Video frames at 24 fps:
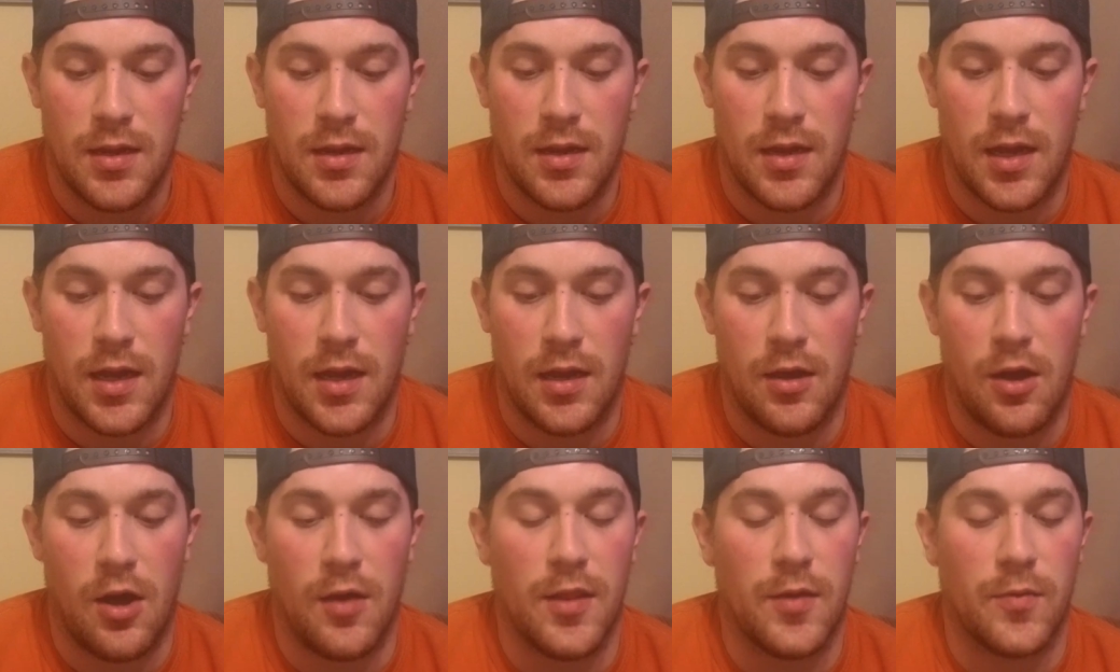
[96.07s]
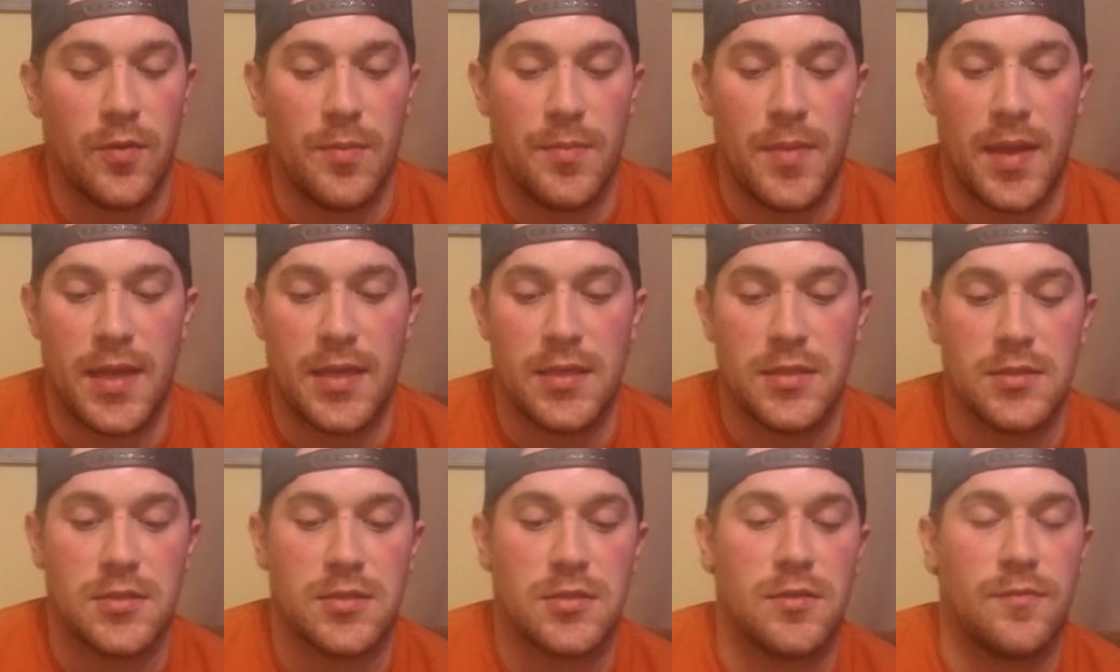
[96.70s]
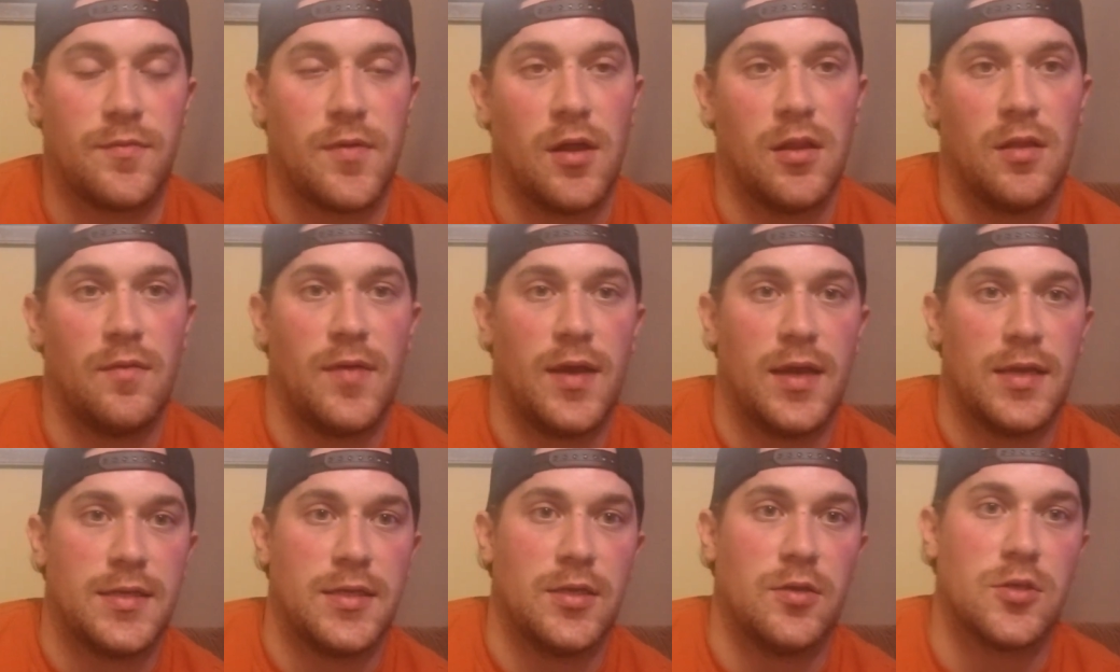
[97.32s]
All That Remains, The Fall of
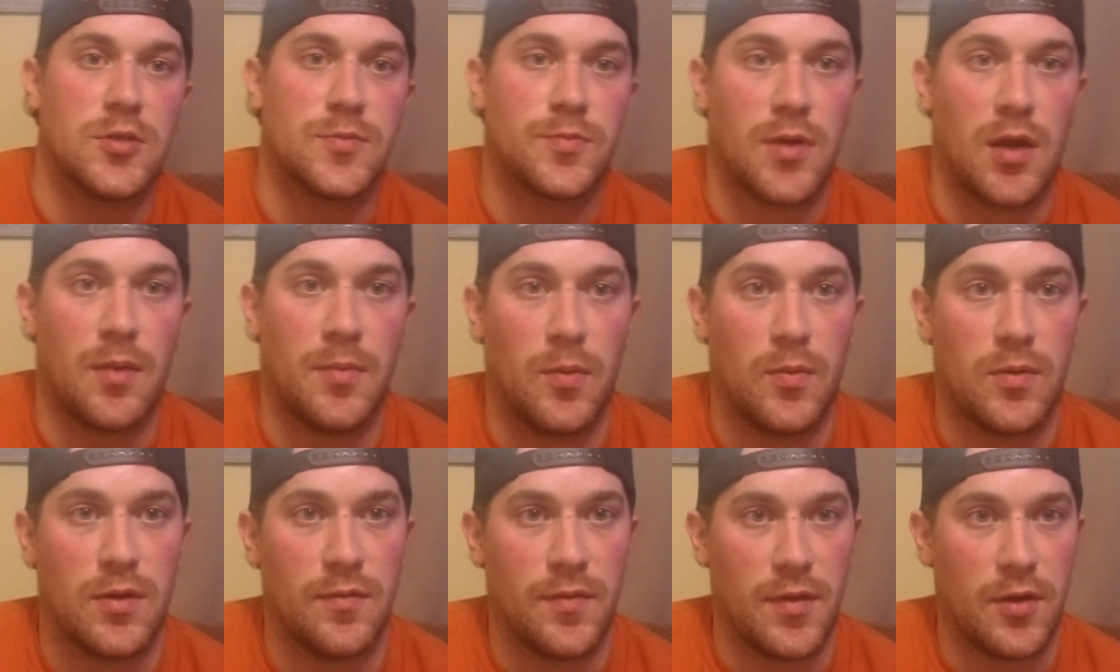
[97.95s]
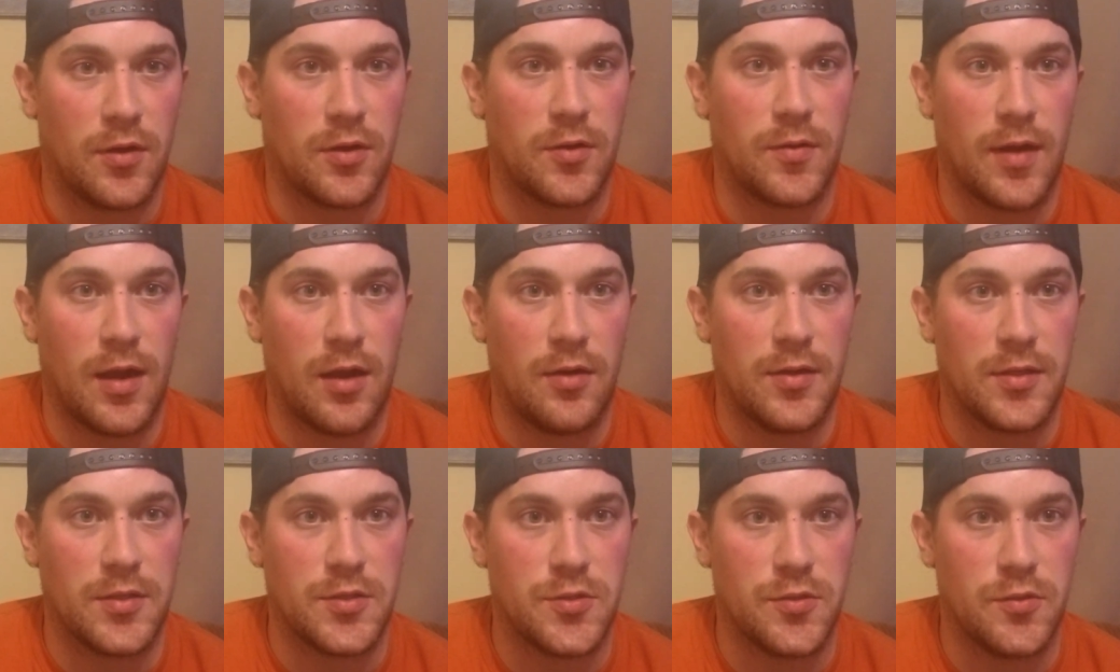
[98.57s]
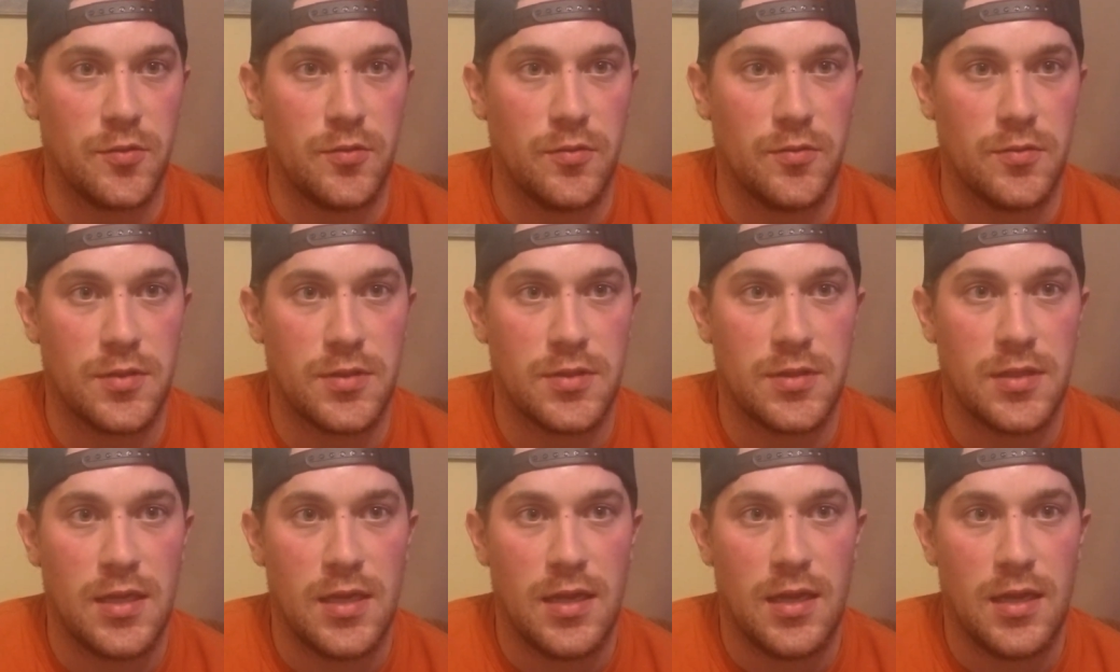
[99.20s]
Ideal is probably one of their crowning jewels.